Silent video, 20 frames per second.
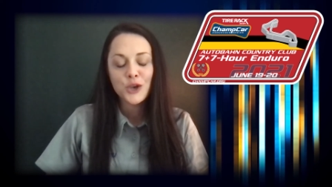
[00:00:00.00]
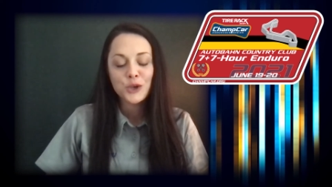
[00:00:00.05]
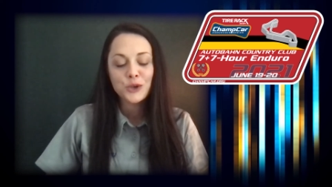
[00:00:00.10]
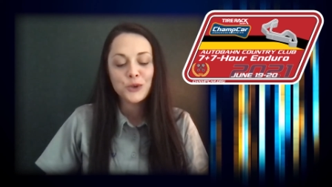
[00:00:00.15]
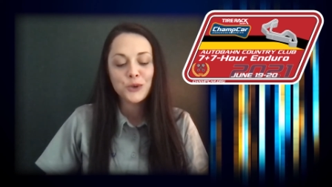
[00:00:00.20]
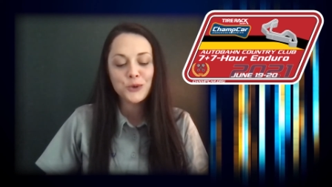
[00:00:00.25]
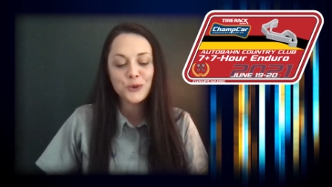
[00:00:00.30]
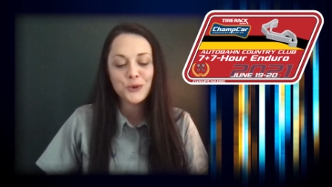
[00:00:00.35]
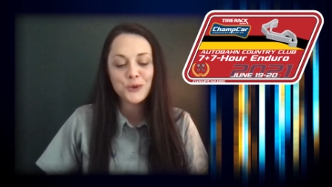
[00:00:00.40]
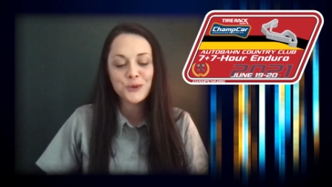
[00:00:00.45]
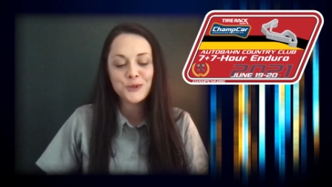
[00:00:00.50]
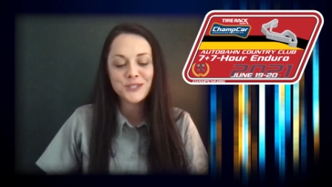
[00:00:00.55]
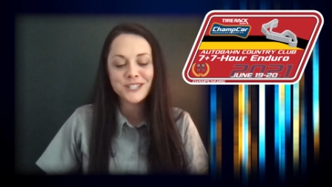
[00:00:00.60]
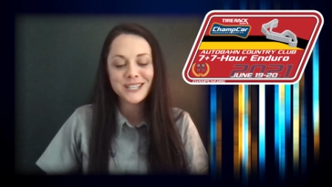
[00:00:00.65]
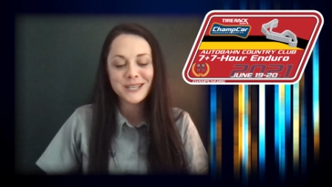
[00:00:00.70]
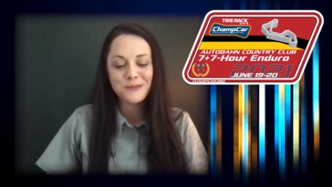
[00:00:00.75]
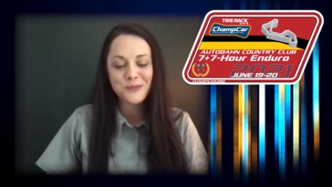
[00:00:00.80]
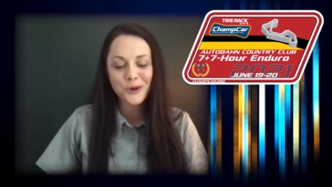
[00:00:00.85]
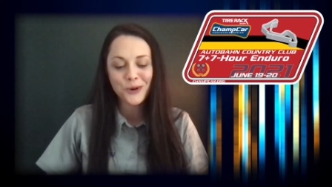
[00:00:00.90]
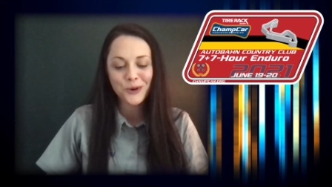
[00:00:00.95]

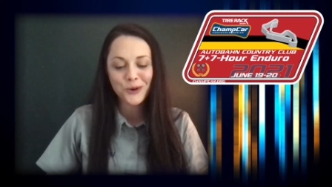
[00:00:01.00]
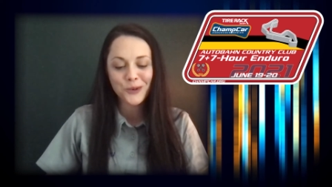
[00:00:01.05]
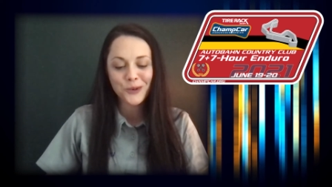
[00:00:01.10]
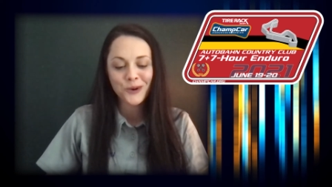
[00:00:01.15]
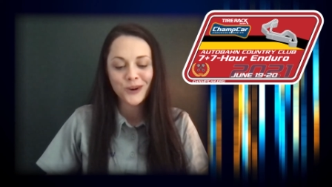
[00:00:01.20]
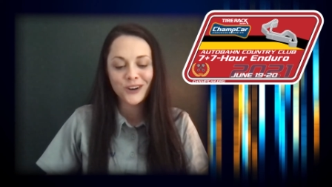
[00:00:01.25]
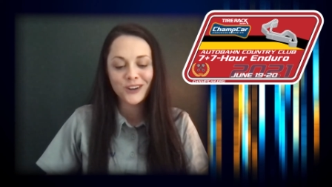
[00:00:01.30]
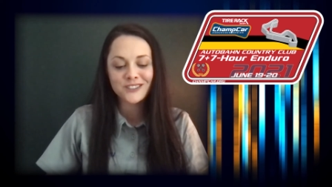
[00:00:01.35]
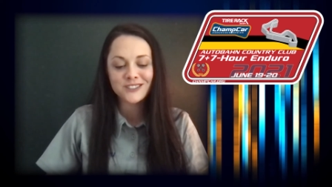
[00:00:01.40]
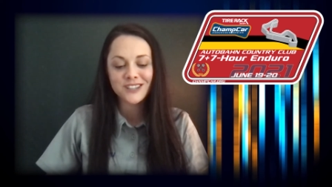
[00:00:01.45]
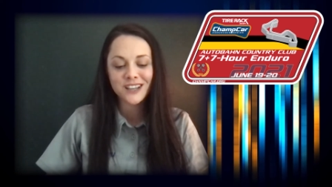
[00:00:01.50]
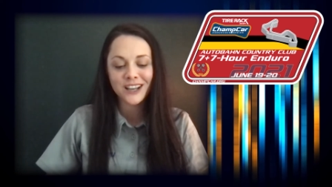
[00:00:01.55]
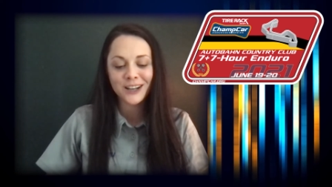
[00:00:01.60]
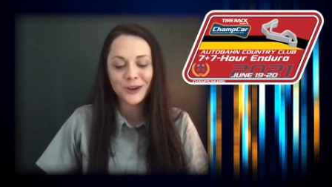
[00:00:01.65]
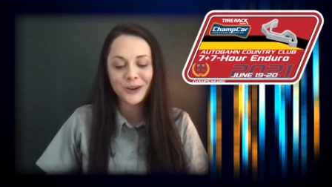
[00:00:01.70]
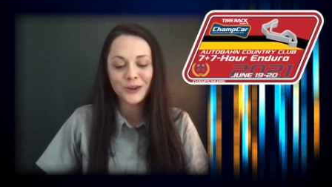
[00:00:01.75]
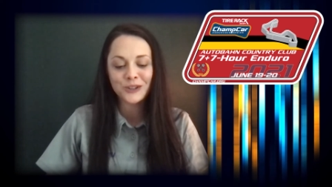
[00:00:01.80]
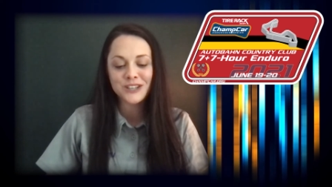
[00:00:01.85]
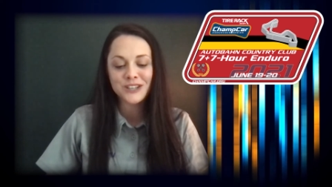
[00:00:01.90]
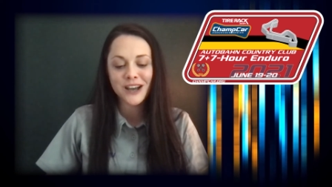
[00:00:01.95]
UUC Motorworks, and
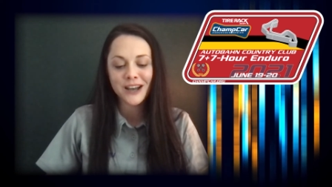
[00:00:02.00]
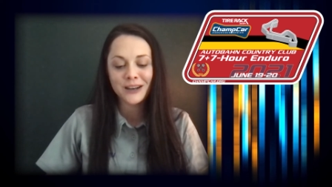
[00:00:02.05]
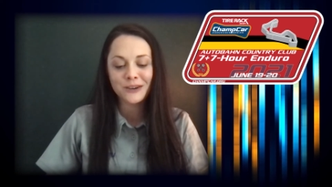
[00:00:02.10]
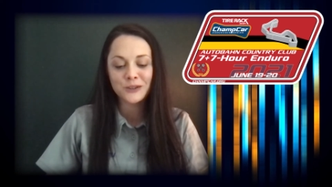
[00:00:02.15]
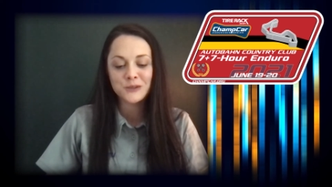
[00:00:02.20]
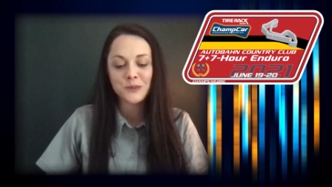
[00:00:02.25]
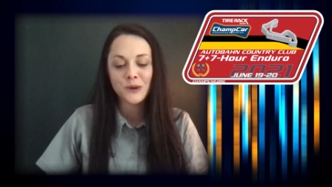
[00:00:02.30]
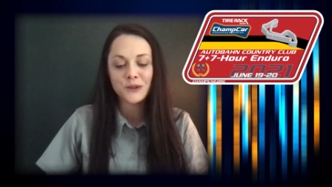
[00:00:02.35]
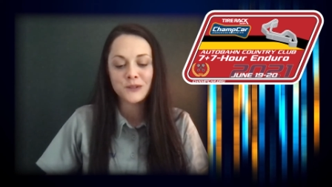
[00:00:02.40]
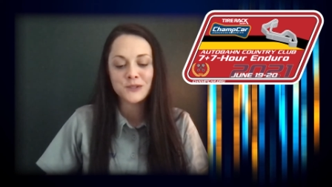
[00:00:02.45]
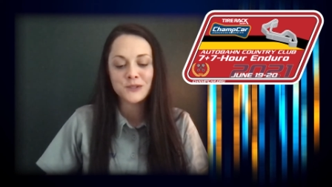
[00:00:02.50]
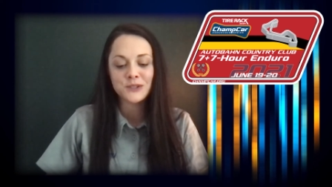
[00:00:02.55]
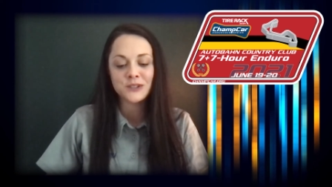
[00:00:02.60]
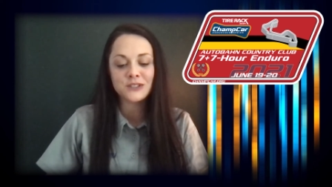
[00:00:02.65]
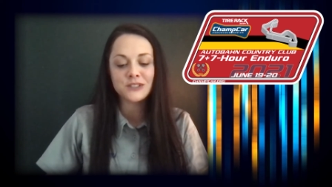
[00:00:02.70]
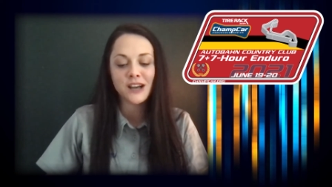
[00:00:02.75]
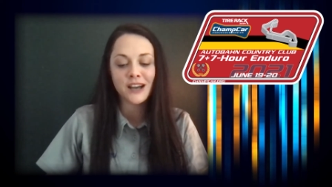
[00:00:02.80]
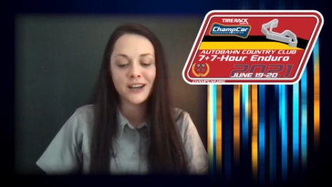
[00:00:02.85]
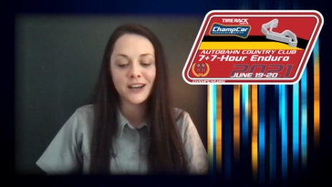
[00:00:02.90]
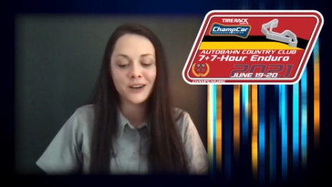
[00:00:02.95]
our title sponsor,
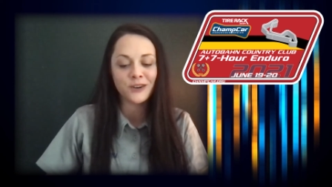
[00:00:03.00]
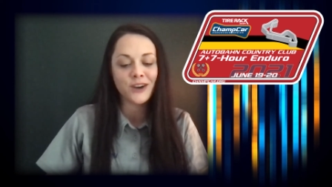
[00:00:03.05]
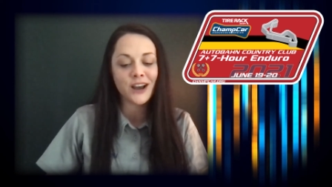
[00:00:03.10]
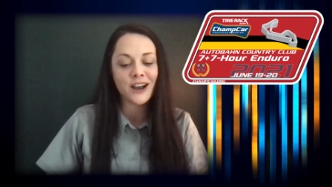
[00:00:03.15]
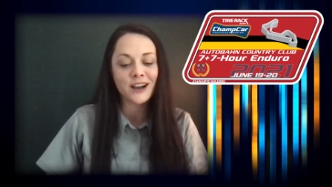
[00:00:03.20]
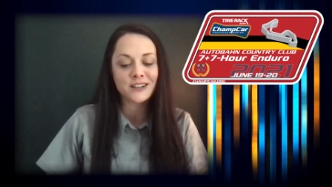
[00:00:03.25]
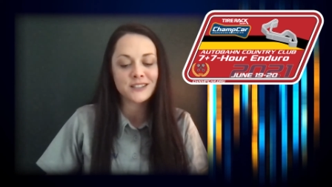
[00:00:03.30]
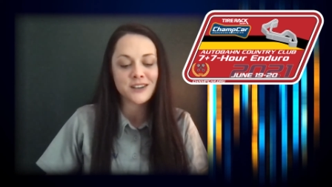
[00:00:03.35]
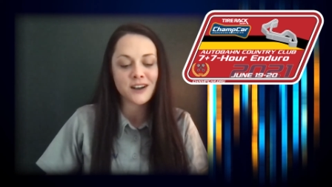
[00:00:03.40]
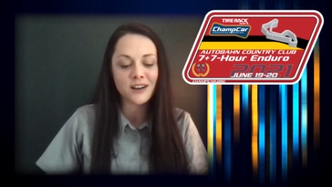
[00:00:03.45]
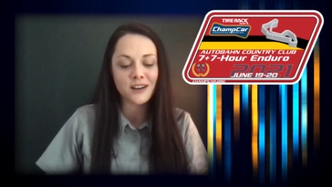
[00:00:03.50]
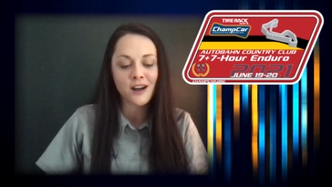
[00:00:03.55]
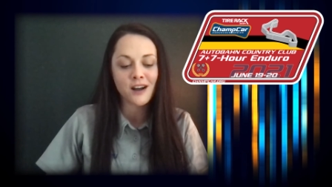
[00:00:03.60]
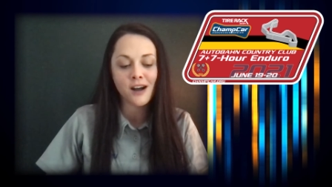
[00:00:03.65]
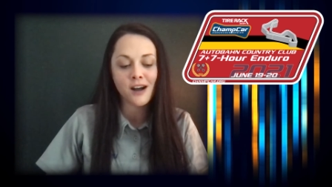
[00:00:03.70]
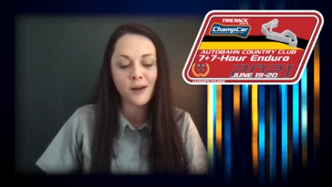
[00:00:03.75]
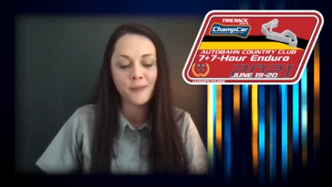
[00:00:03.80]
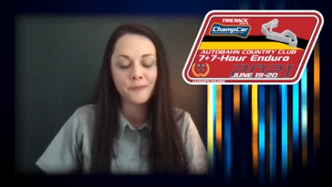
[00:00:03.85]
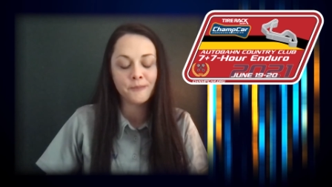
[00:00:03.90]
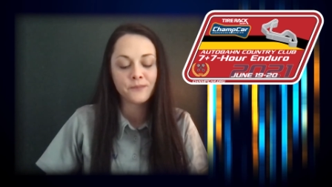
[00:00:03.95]

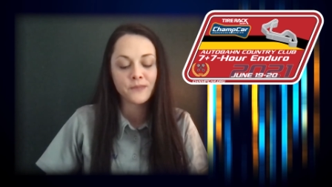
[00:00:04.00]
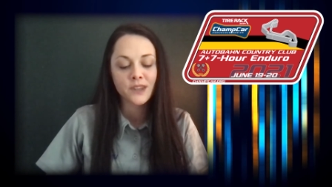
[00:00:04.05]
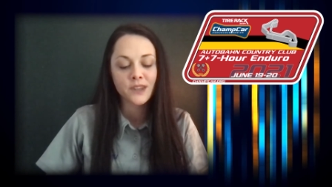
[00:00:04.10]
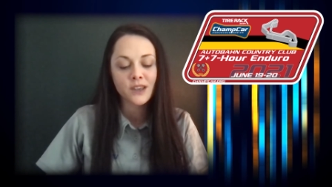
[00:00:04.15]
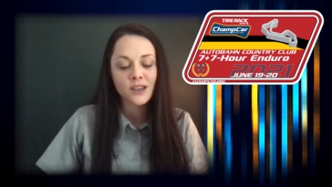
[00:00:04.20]
TireRack.com